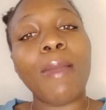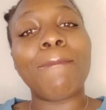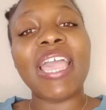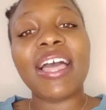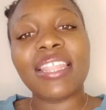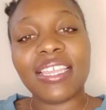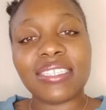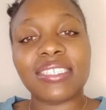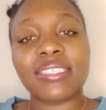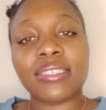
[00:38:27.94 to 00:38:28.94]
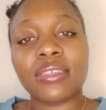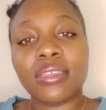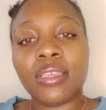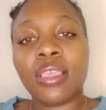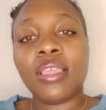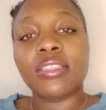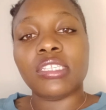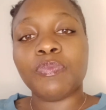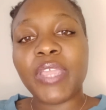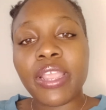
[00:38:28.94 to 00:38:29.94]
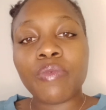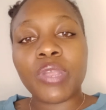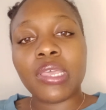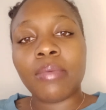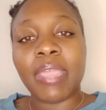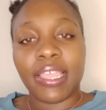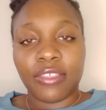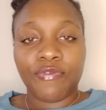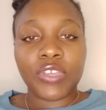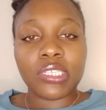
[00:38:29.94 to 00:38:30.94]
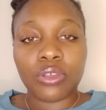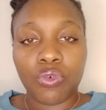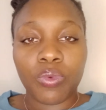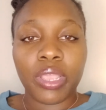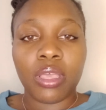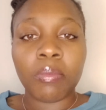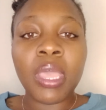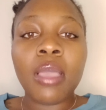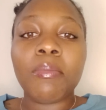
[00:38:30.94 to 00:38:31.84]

balance the spirit realm and the physical realm.